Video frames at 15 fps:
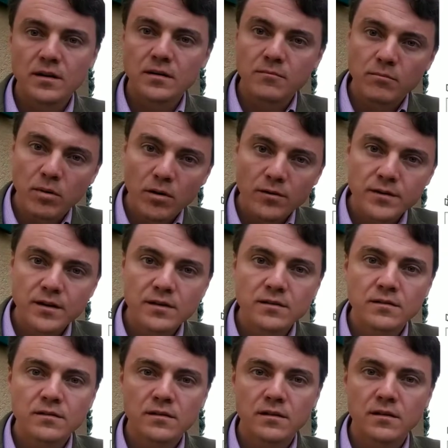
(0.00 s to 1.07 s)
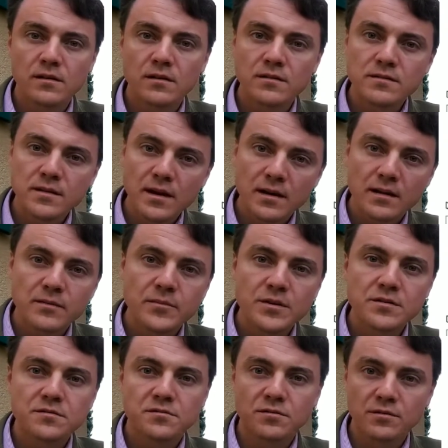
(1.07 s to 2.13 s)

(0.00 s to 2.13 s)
embodied in its elements,